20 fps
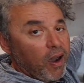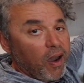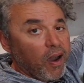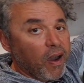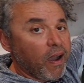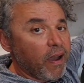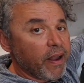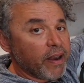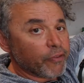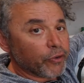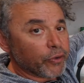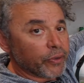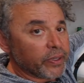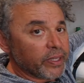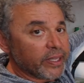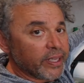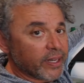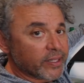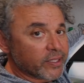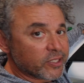I never
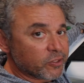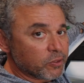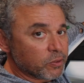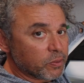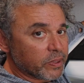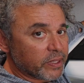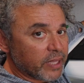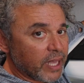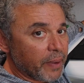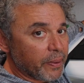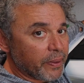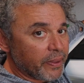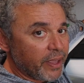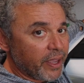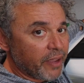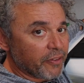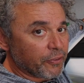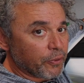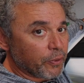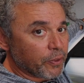really understood what they were
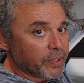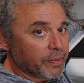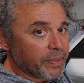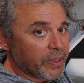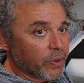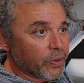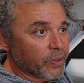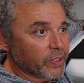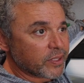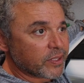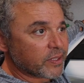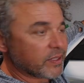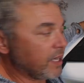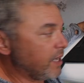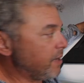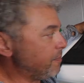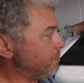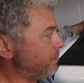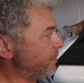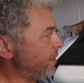there for, to be honest.
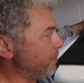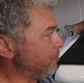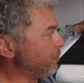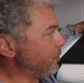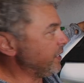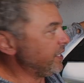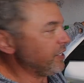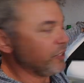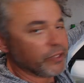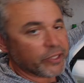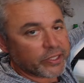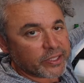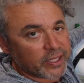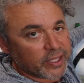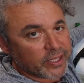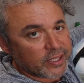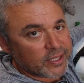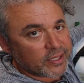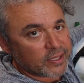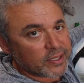They're pretty
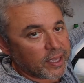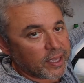useless.